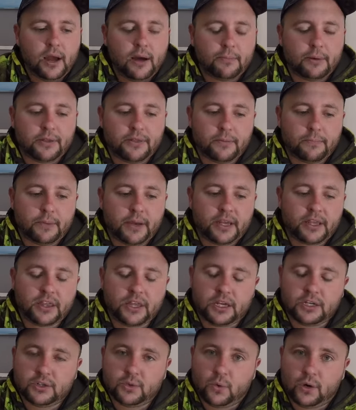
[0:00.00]
But the big
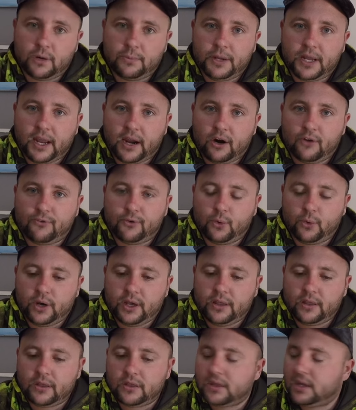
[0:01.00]
things you want to be careful
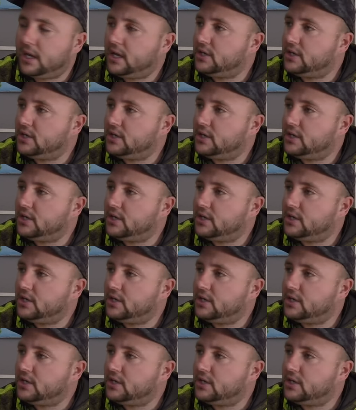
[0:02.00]
with